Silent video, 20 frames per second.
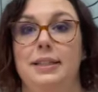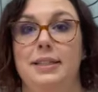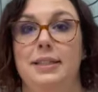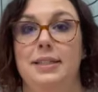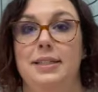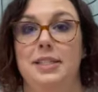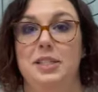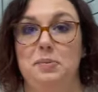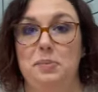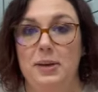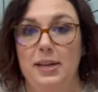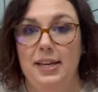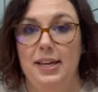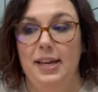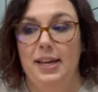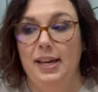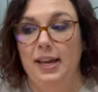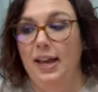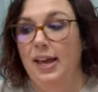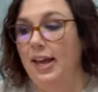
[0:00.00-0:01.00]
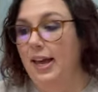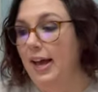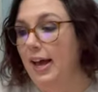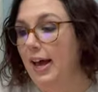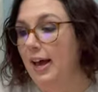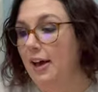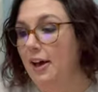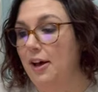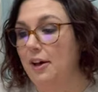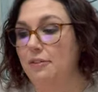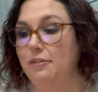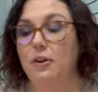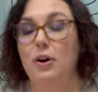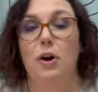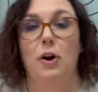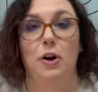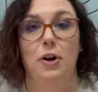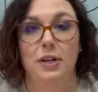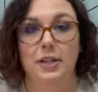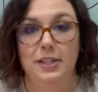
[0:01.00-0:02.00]
Speaking of
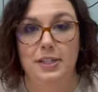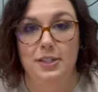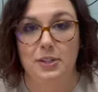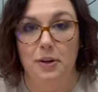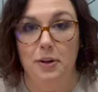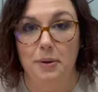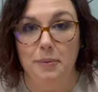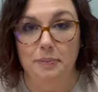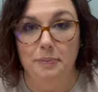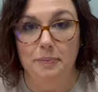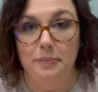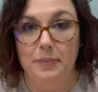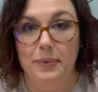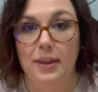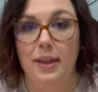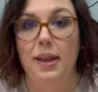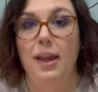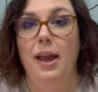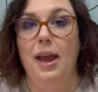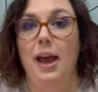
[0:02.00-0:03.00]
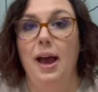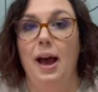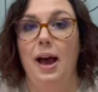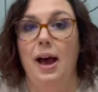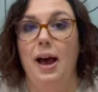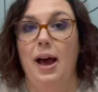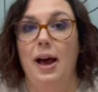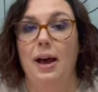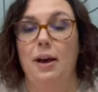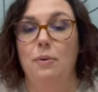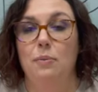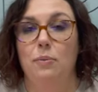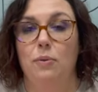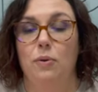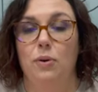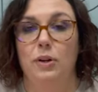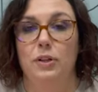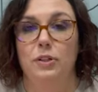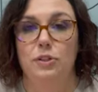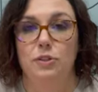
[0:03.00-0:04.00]
Arkansas, I
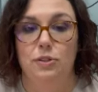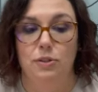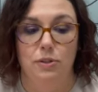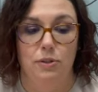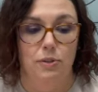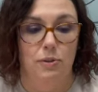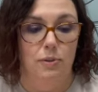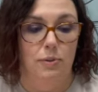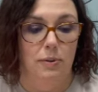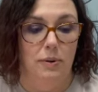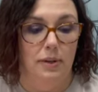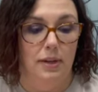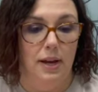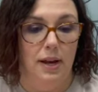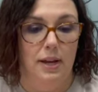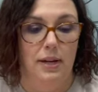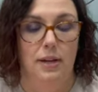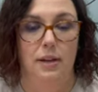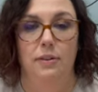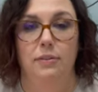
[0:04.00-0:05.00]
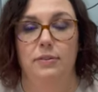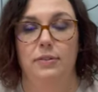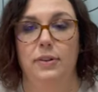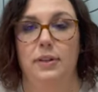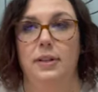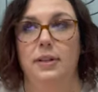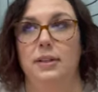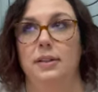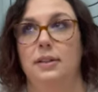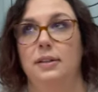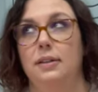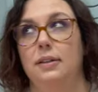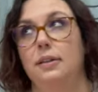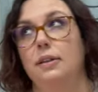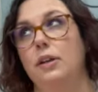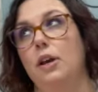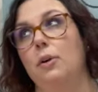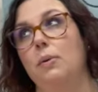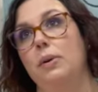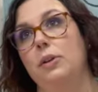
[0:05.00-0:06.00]
want to kind of
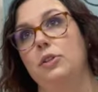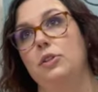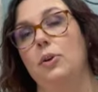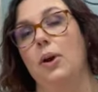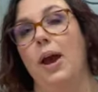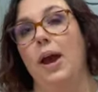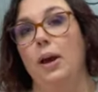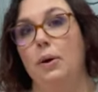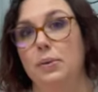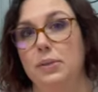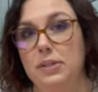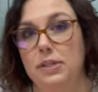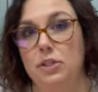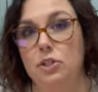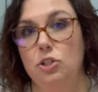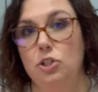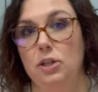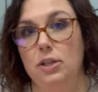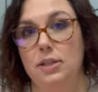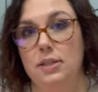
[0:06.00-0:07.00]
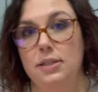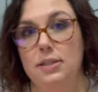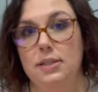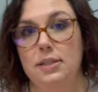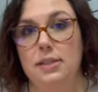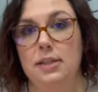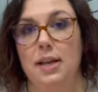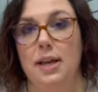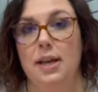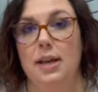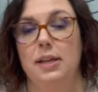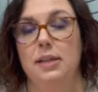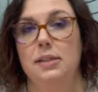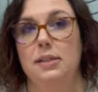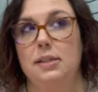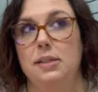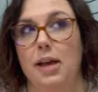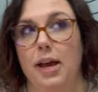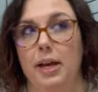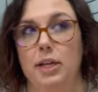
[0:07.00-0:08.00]
go into acquisitions
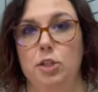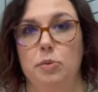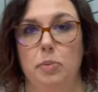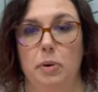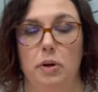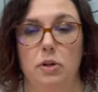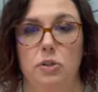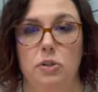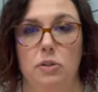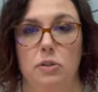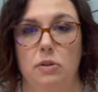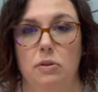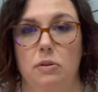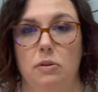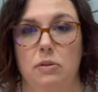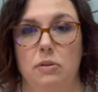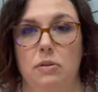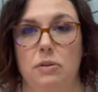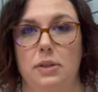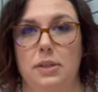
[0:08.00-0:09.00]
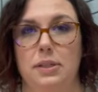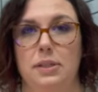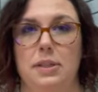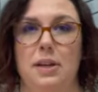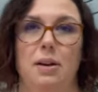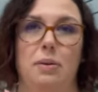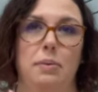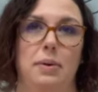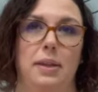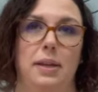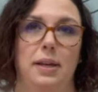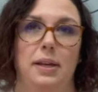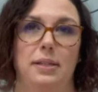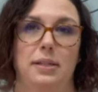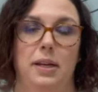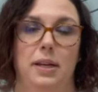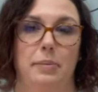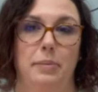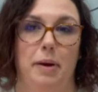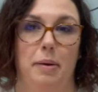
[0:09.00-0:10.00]
/ personal. It's not really a
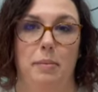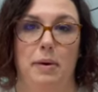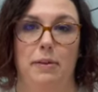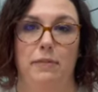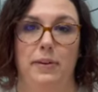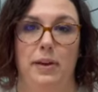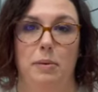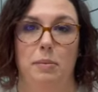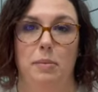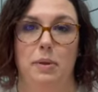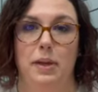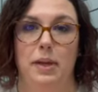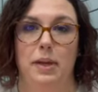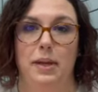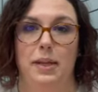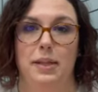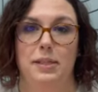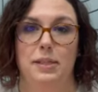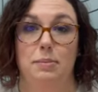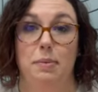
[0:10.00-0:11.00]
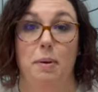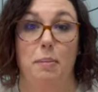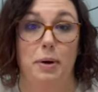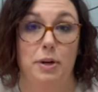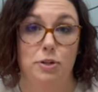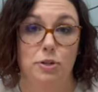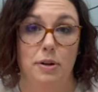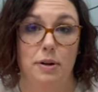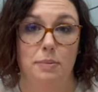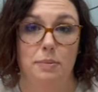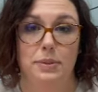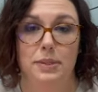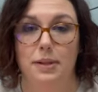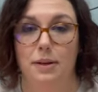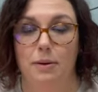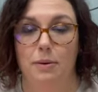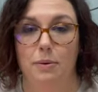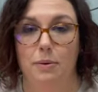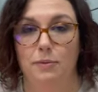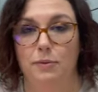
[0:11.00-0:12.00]
ton about my family. It's about my trip.
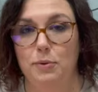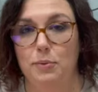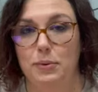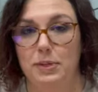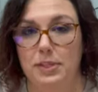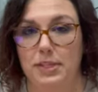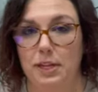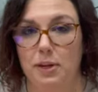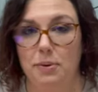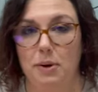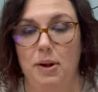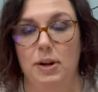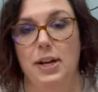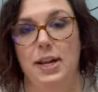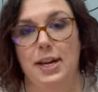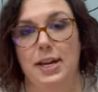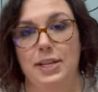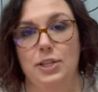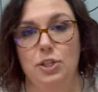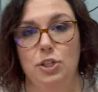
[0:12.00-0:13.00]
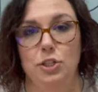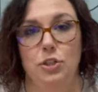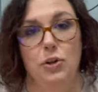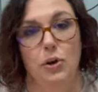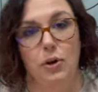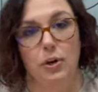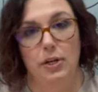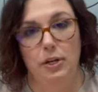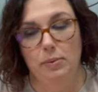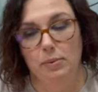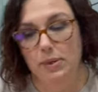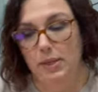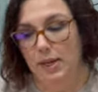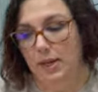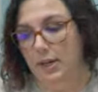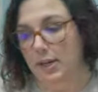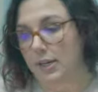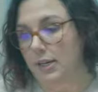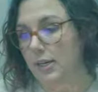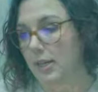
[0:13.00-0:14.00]
So if you want to stick around, it is yarny
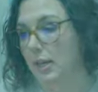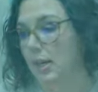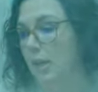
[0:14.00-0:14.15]
related.